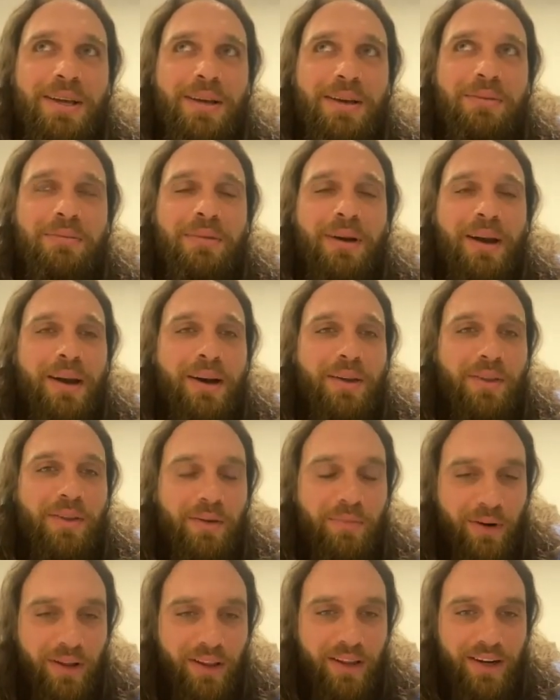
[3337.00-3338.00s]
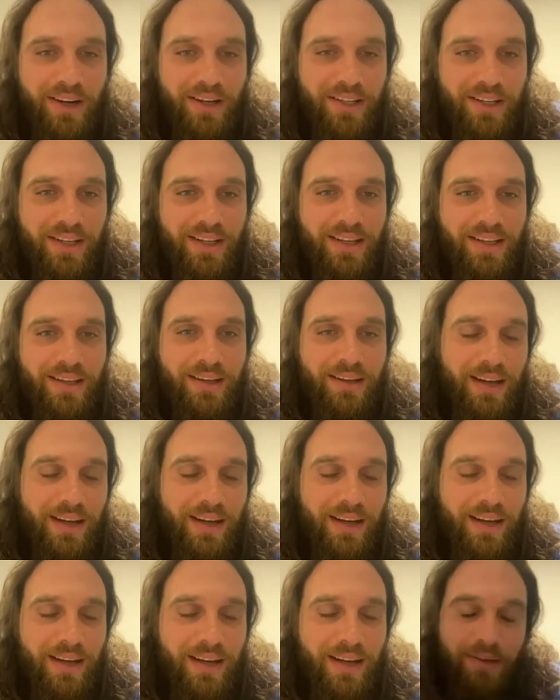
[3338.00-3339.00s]
My other brother,
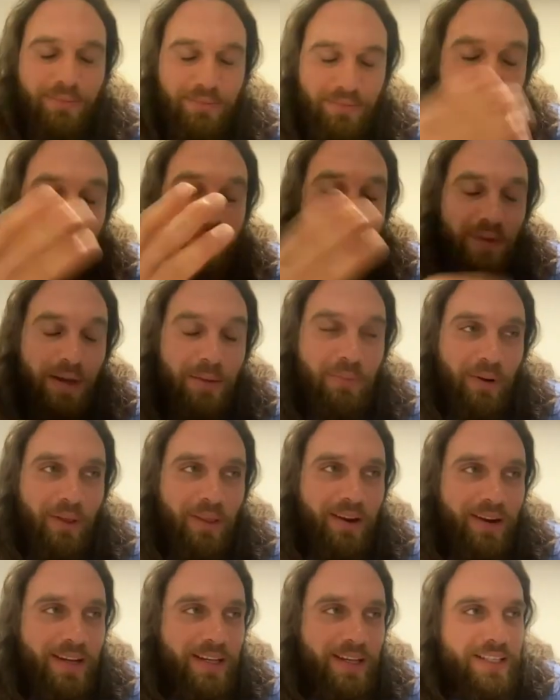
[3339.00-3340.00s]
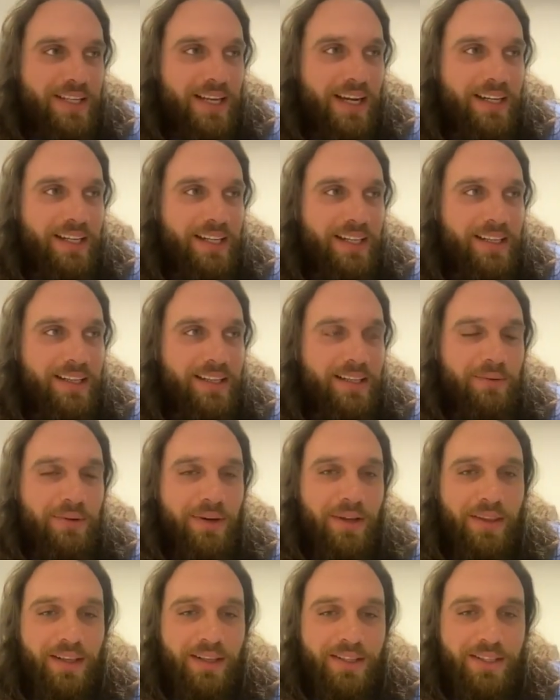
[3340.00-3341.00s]
my brother, he's kind of the
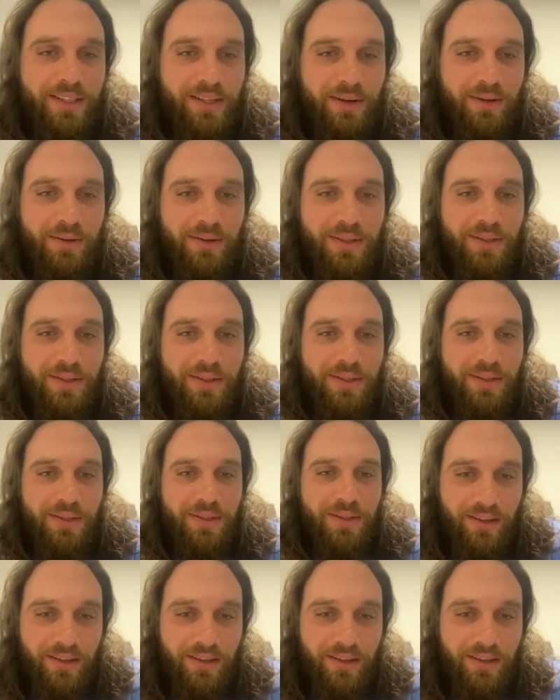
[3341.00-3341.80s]
one that's always like,